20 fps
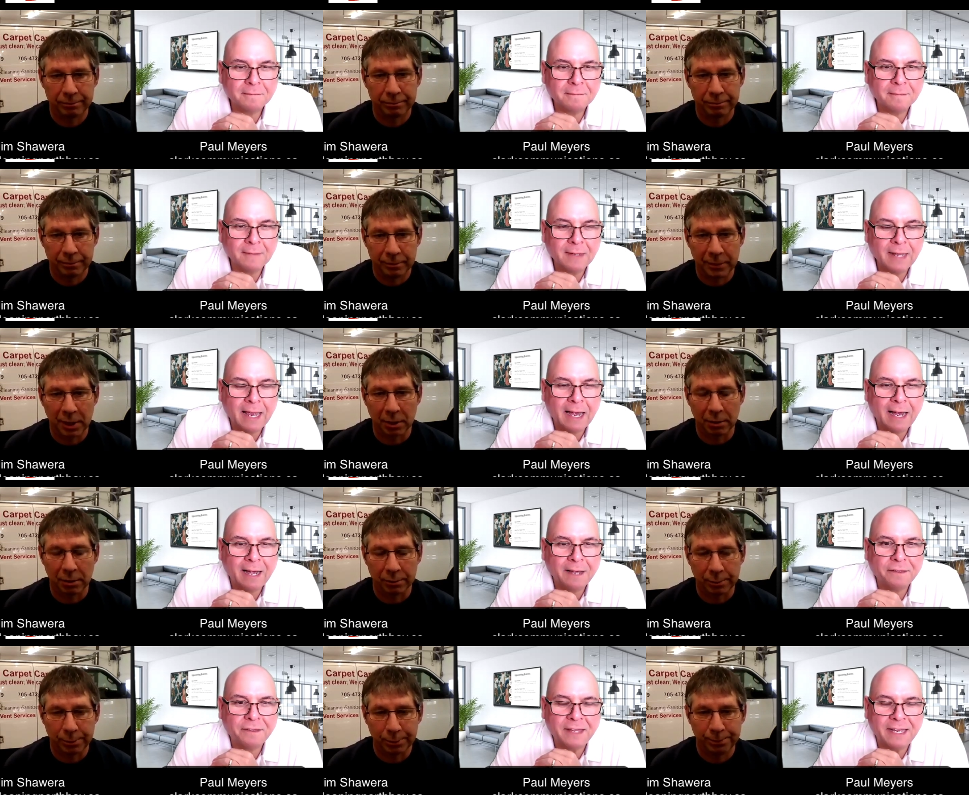Speaker 1: yeah,
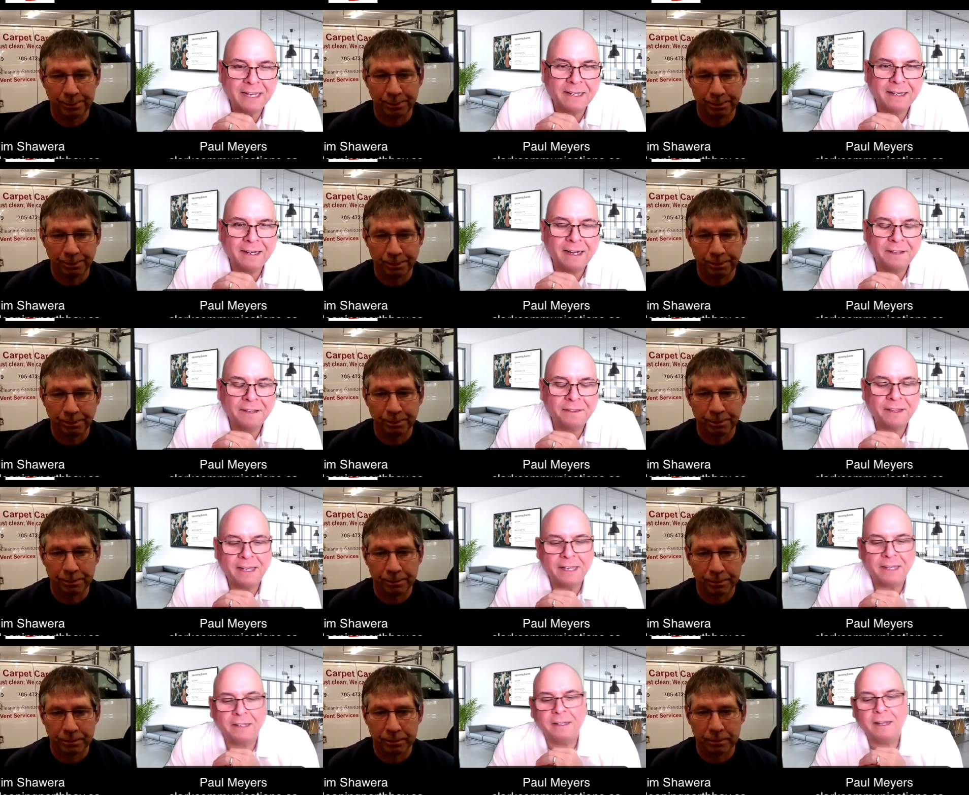I think I
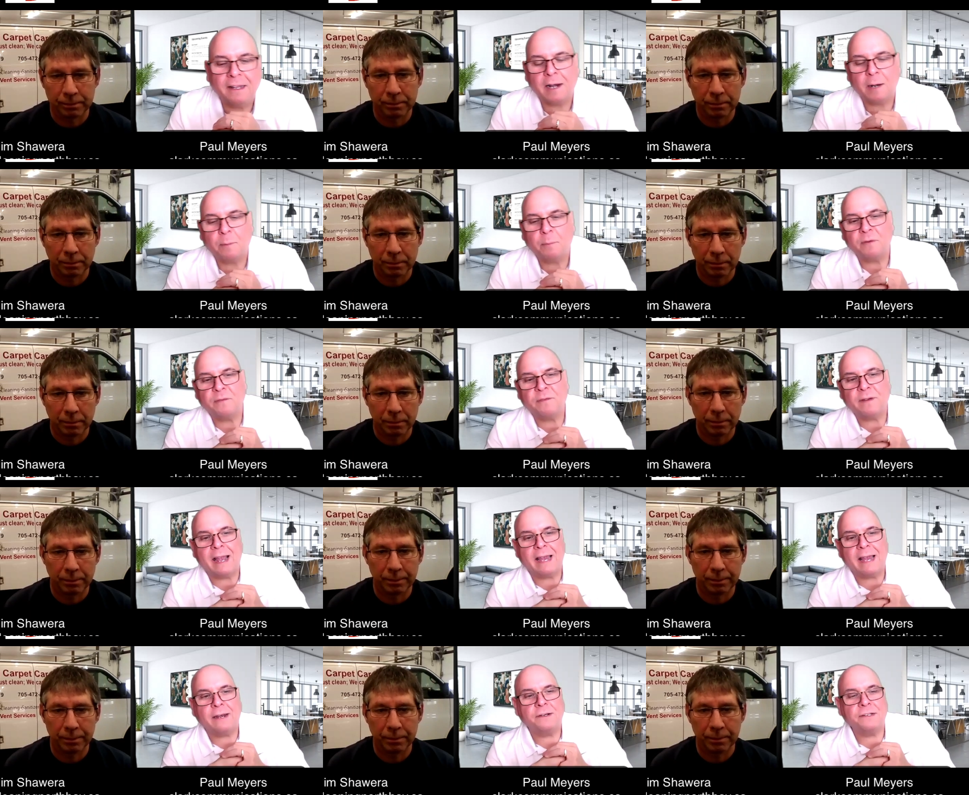think a lot of
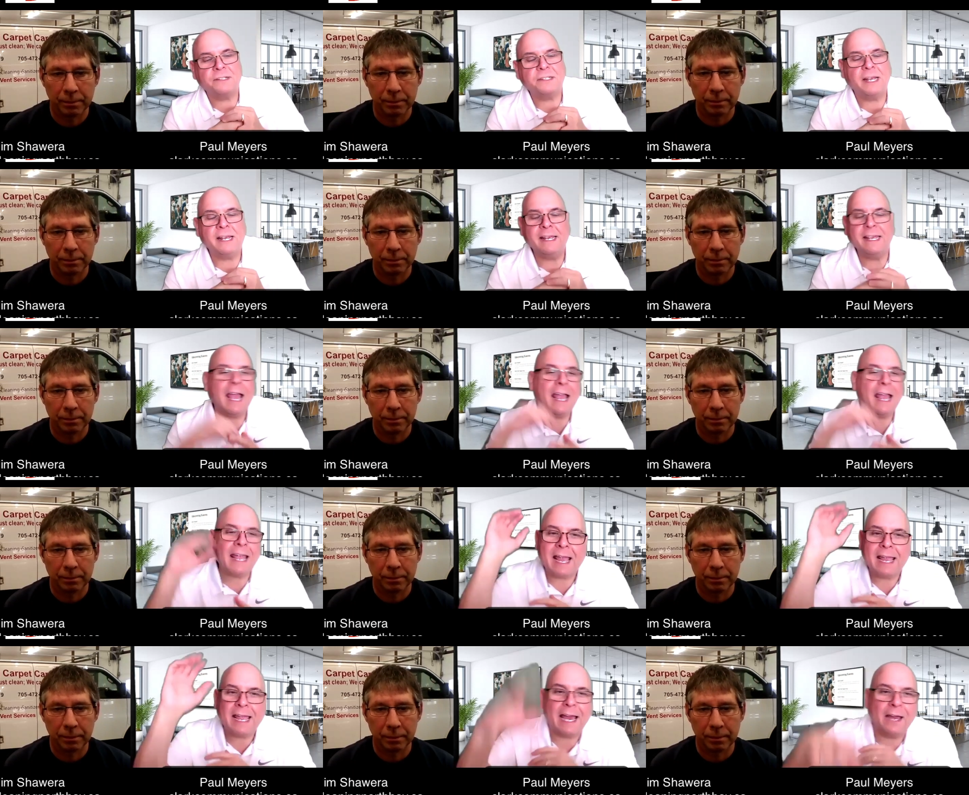providers say, "Yeah,
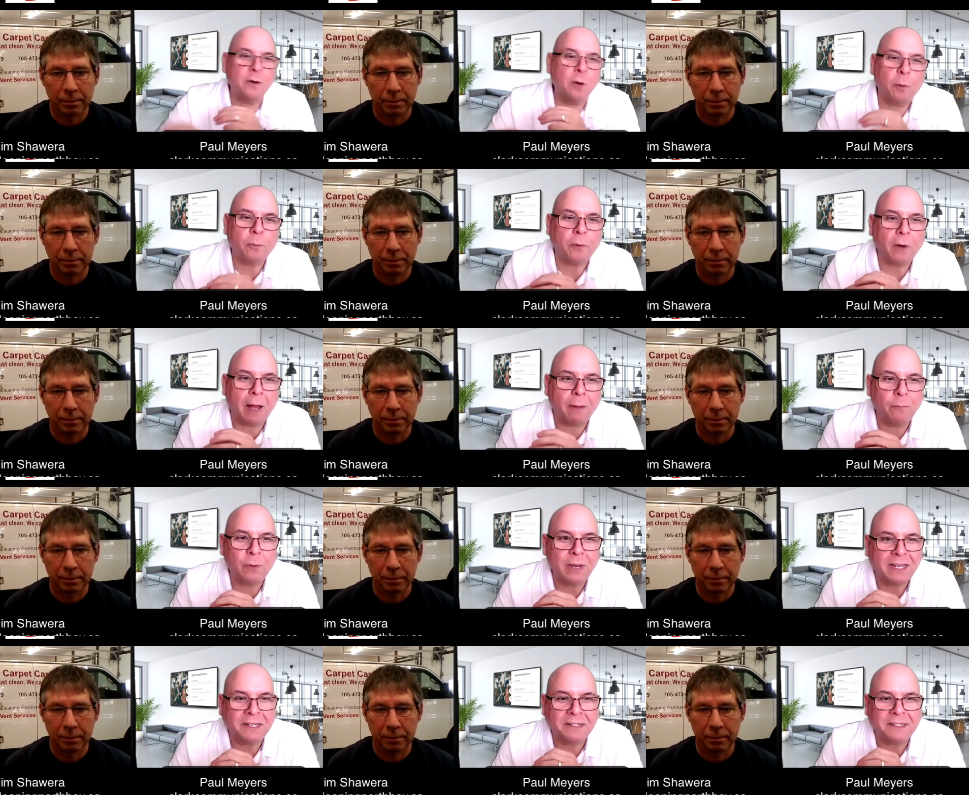yeah, yeah, no problem.
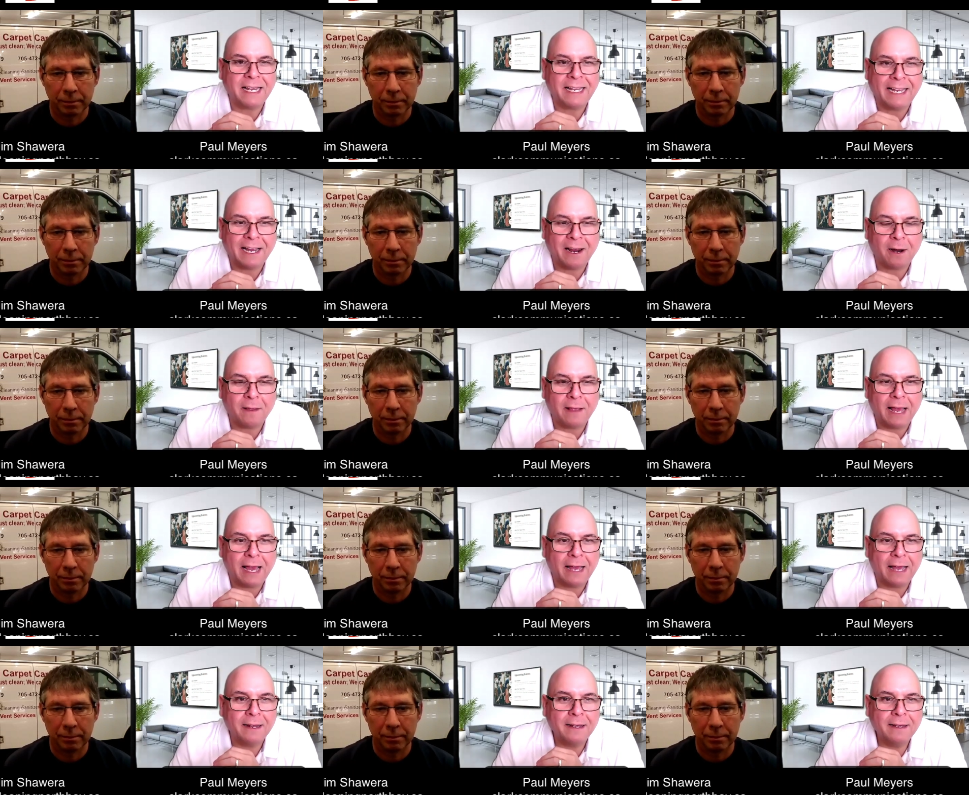We can take care of
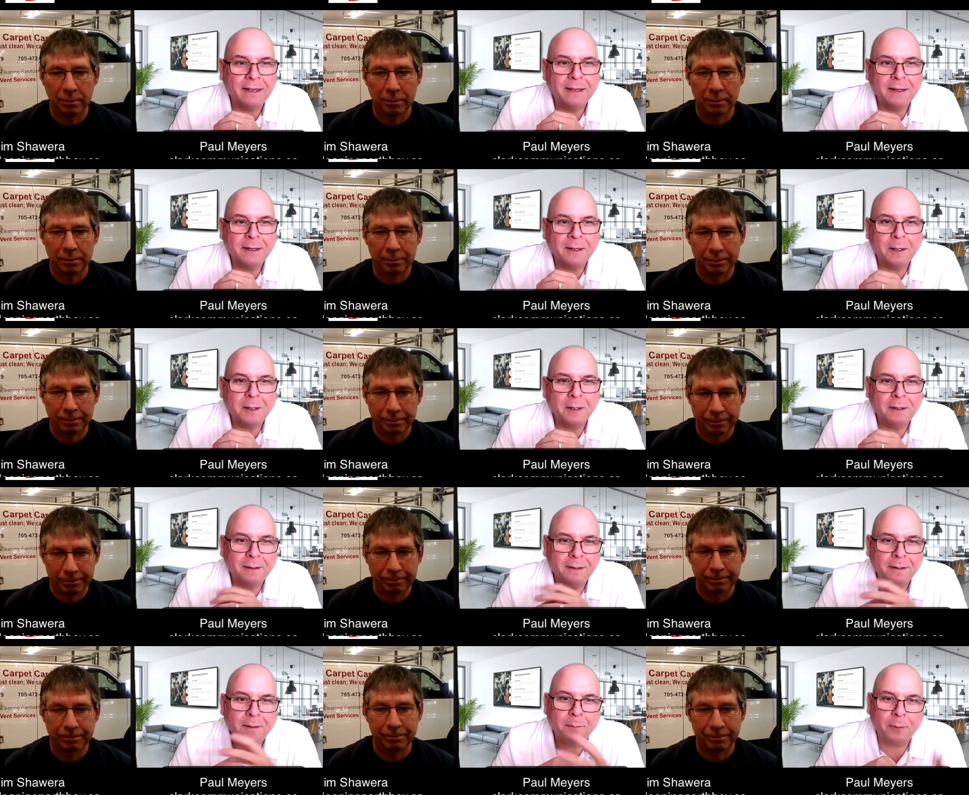that."
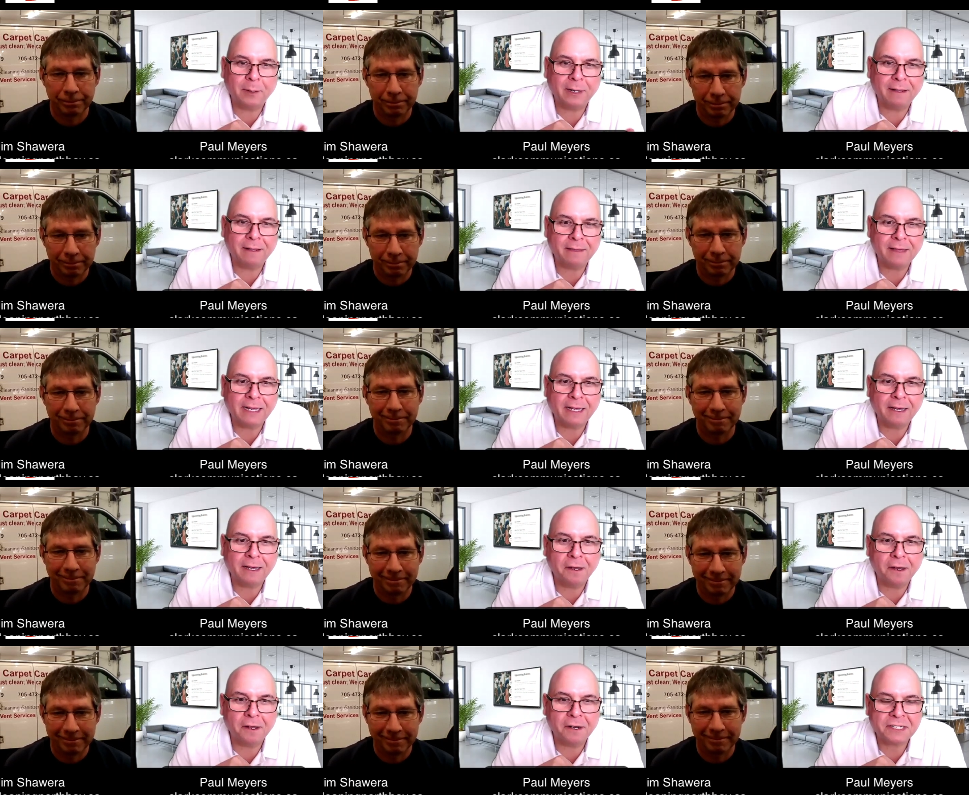But I think
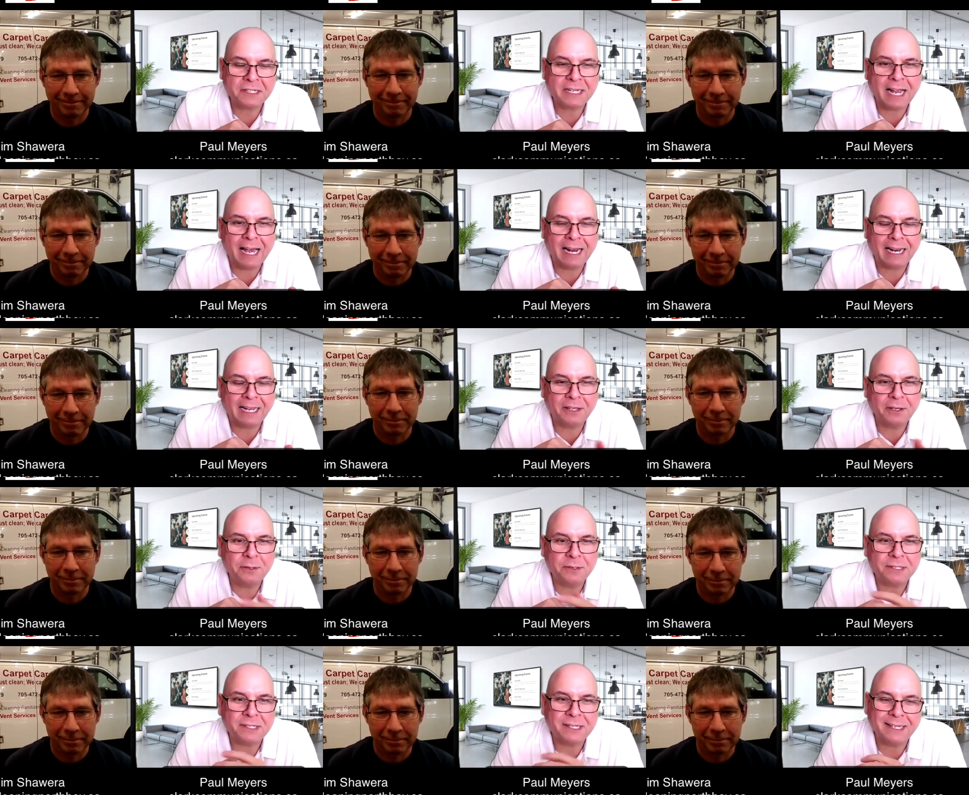an honest guy like
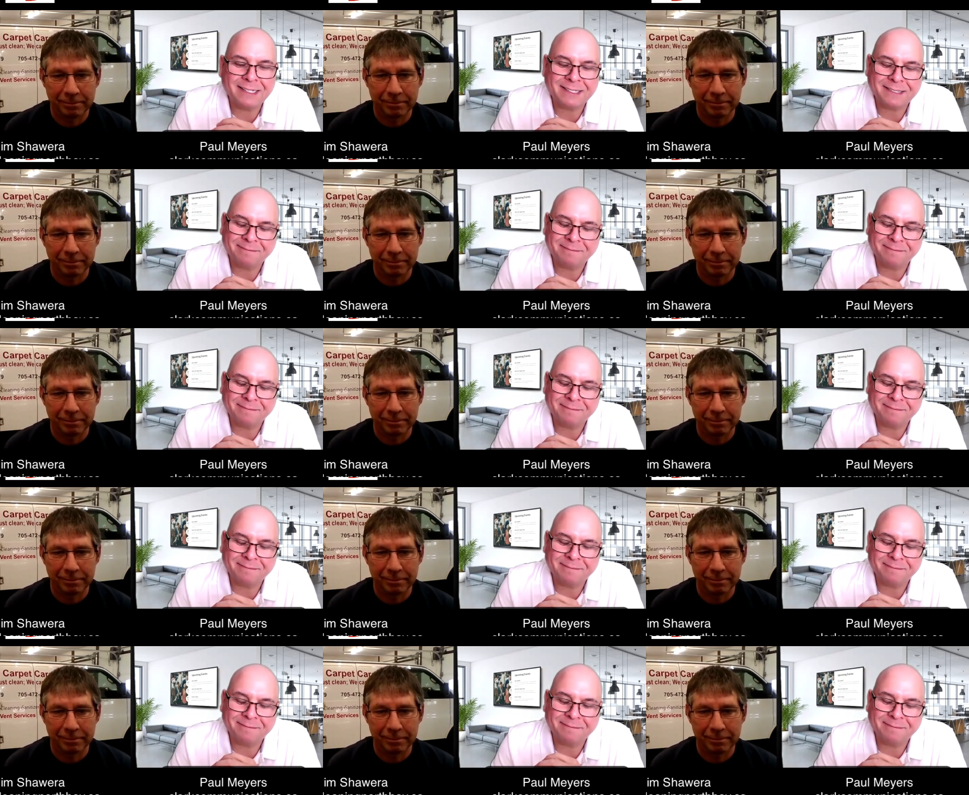you says,